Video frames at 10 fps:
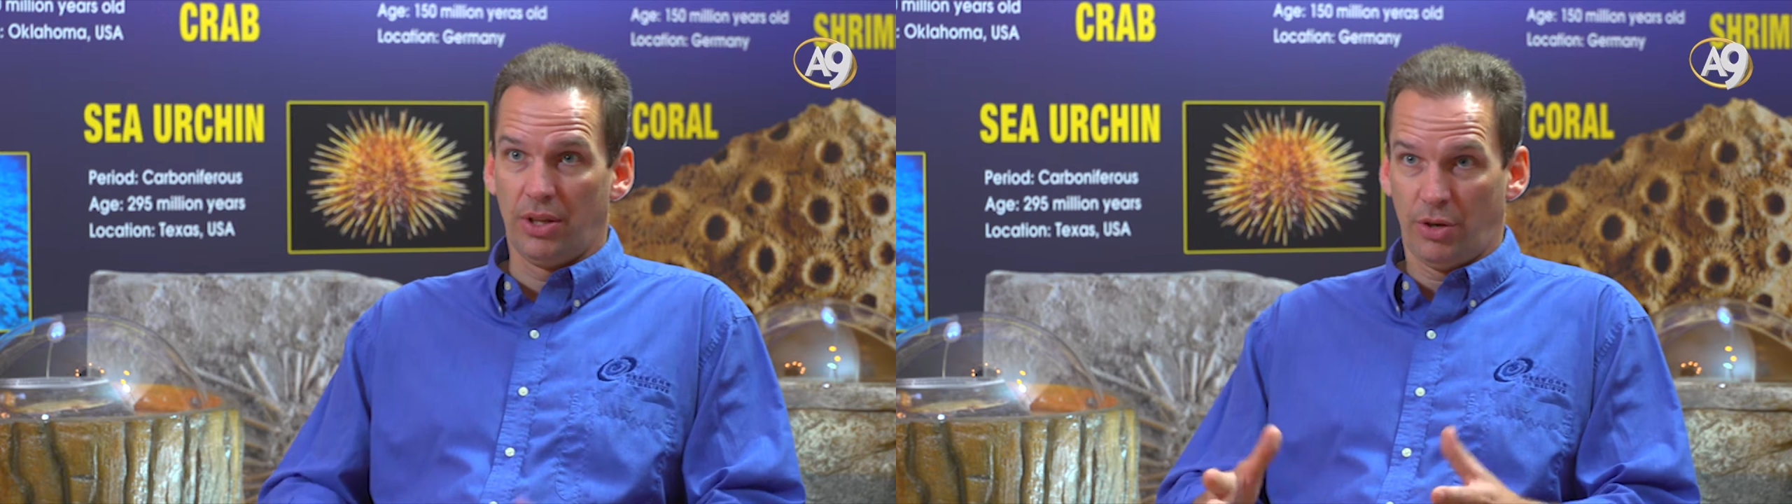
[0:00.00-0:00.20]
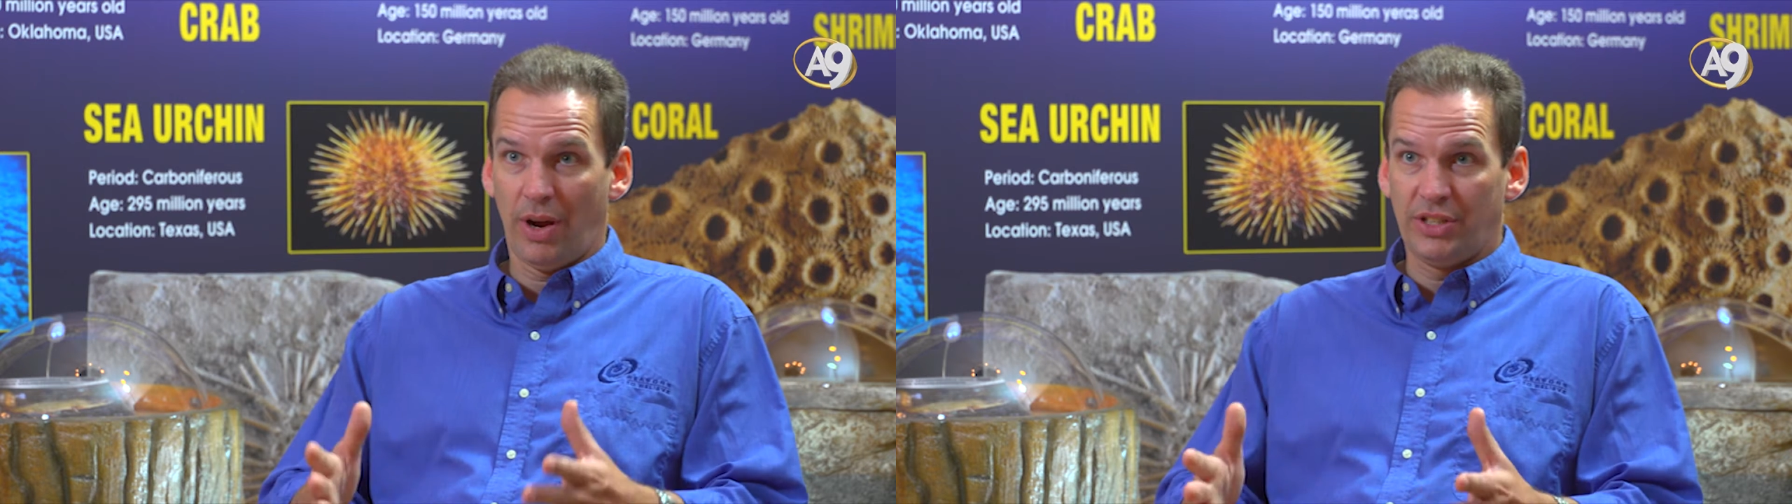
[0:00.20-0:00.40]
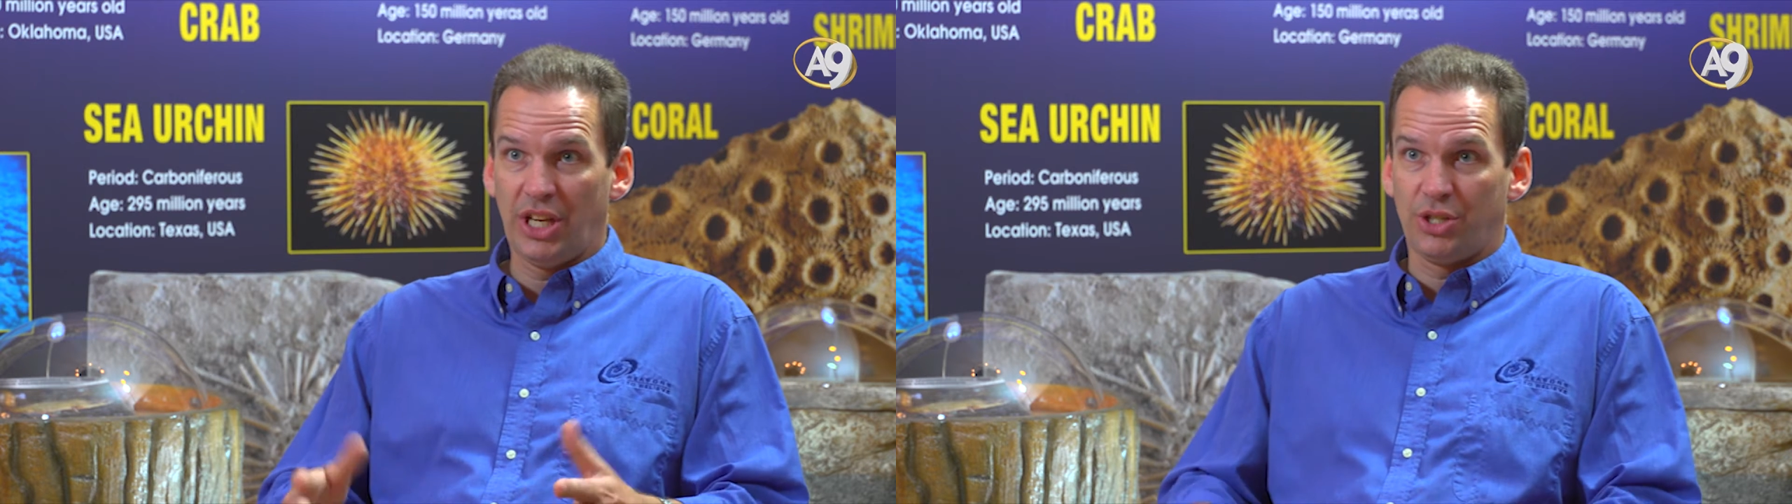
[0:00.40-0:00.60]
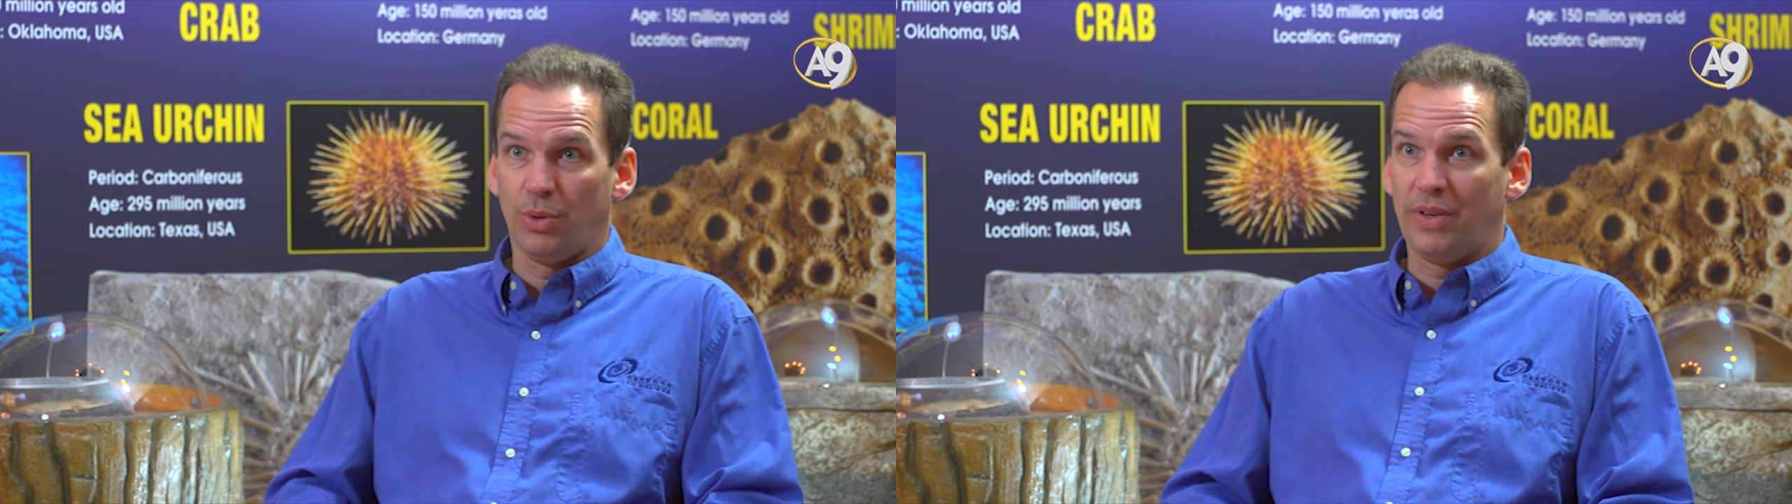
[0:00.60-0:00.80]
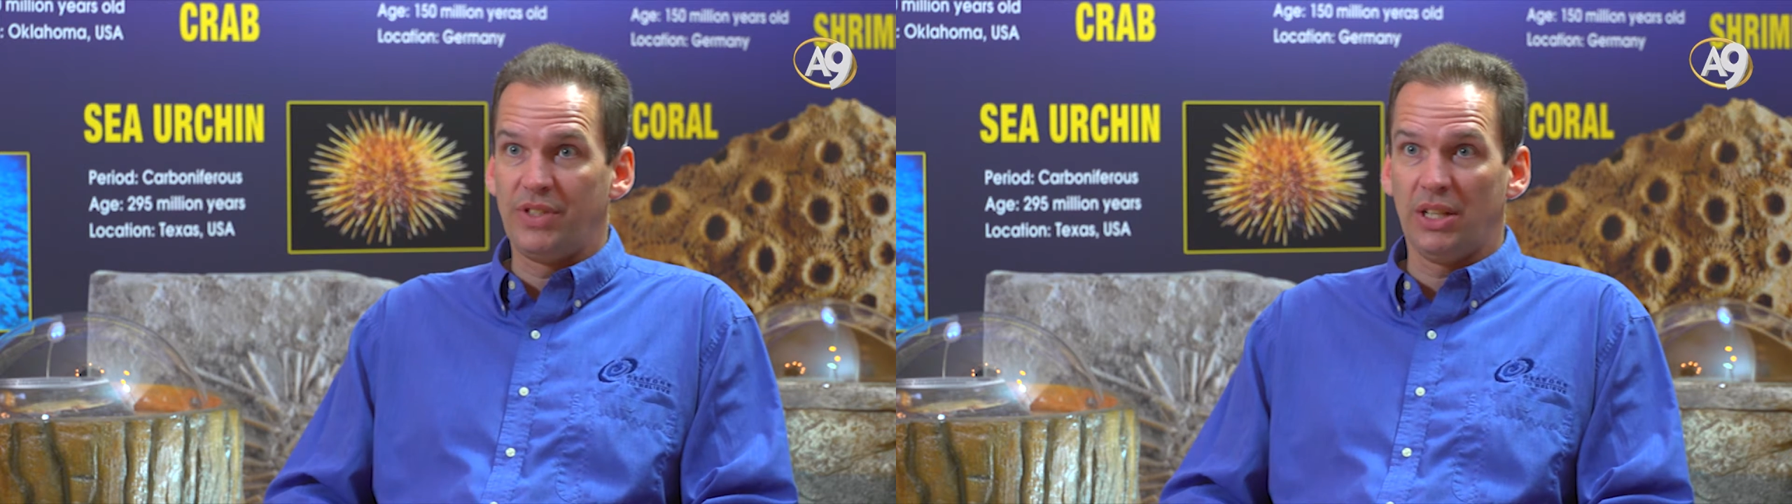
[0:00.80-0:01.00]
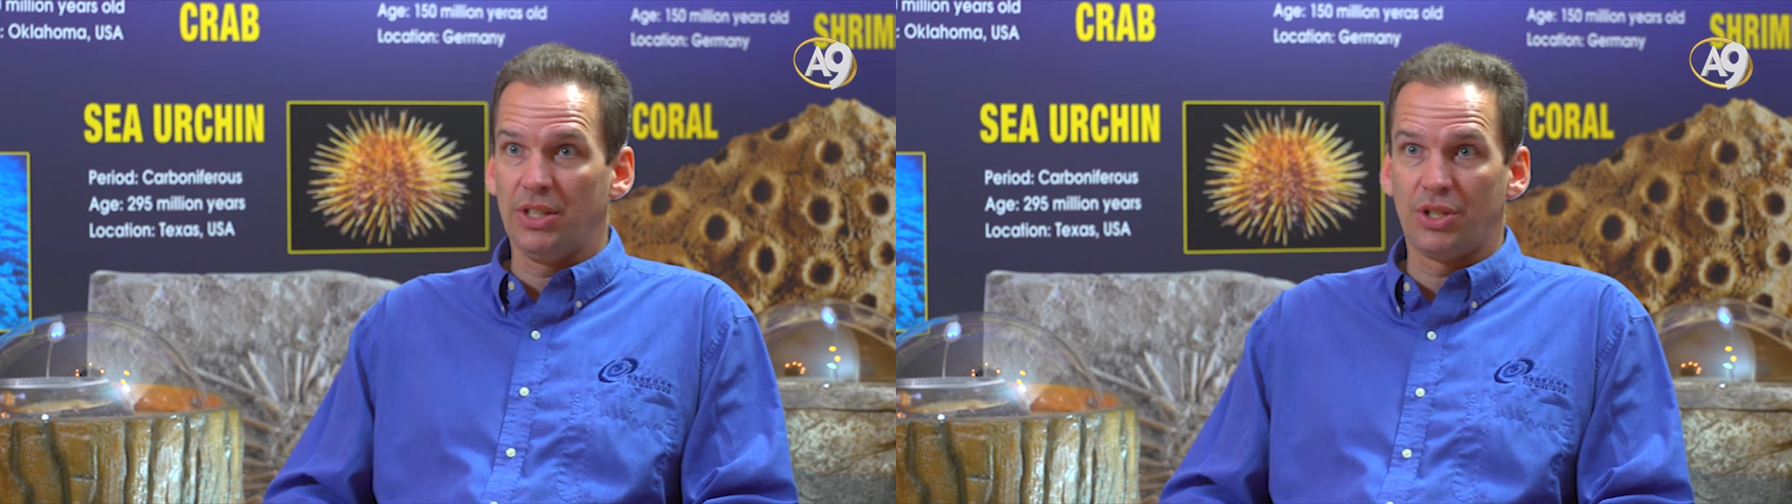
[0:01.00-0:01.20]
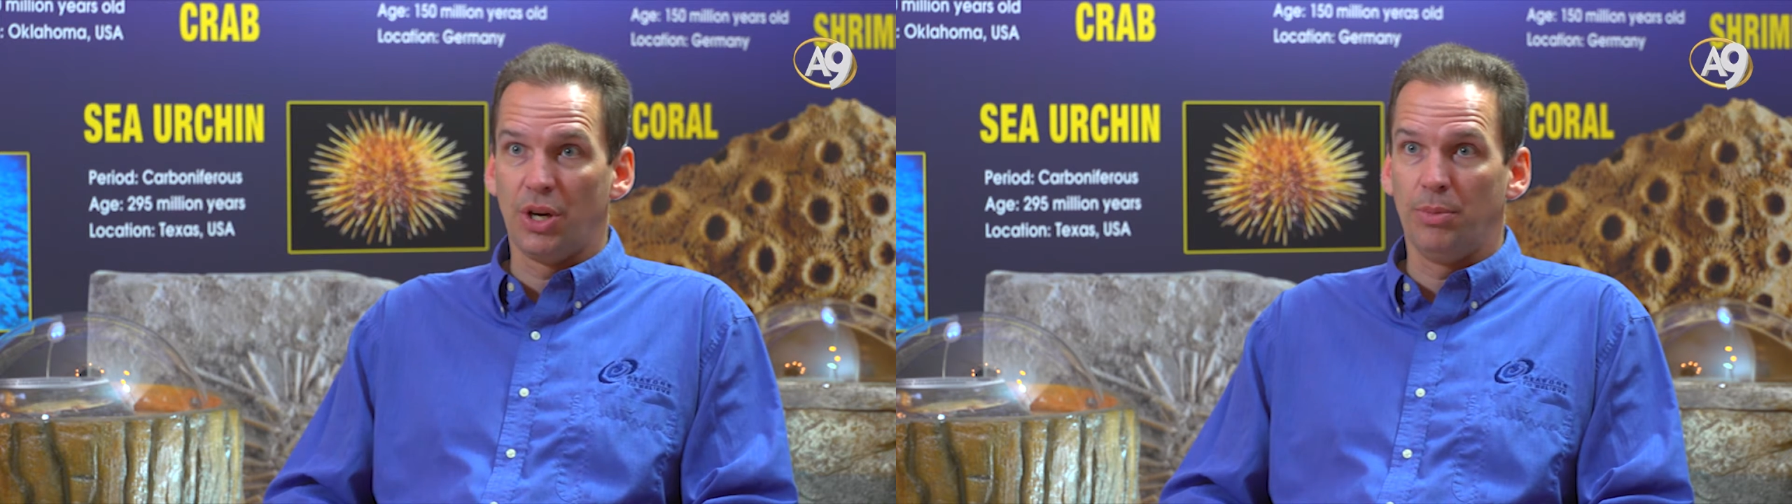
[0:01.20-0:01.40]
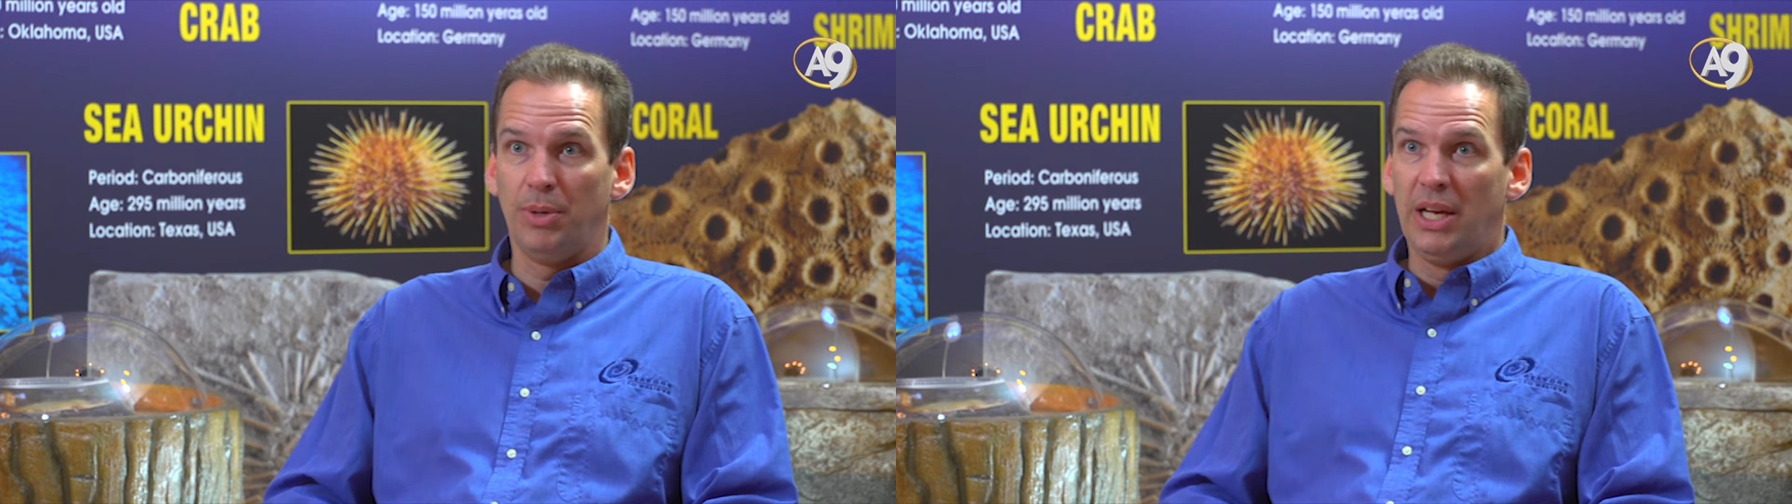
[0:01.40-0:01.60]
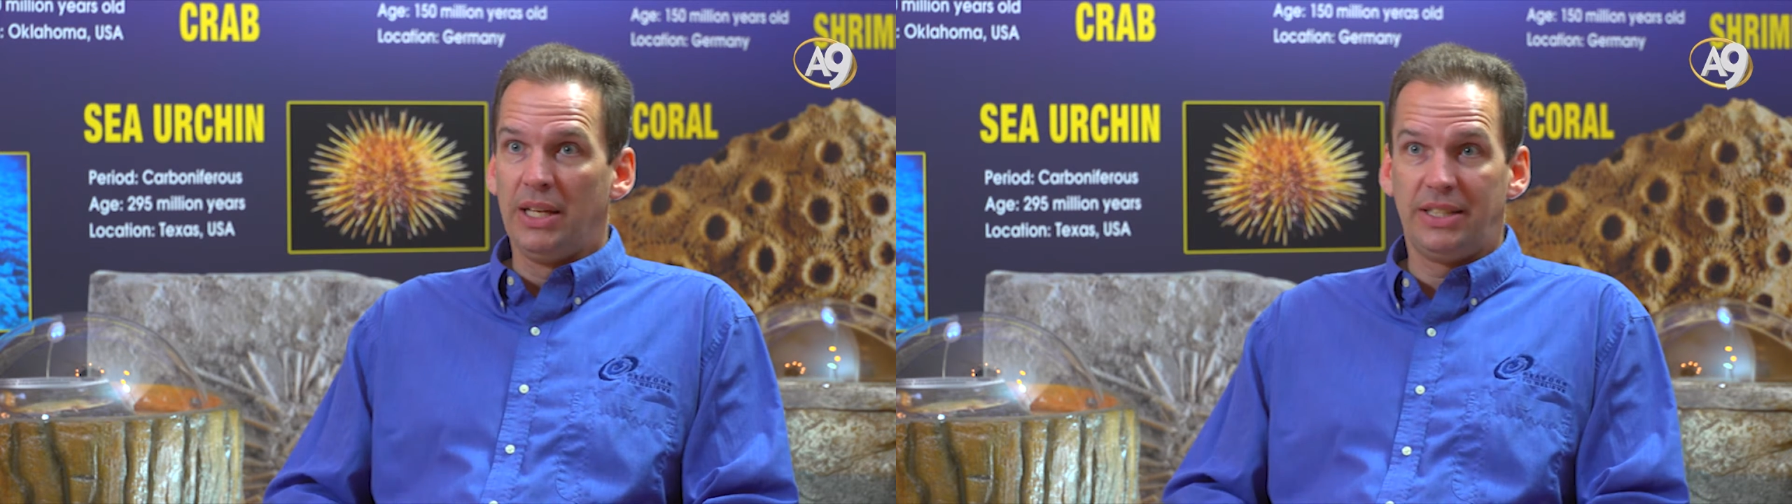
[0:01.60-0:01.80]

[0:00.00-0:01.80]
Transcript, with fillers: or the gravitational wave telescope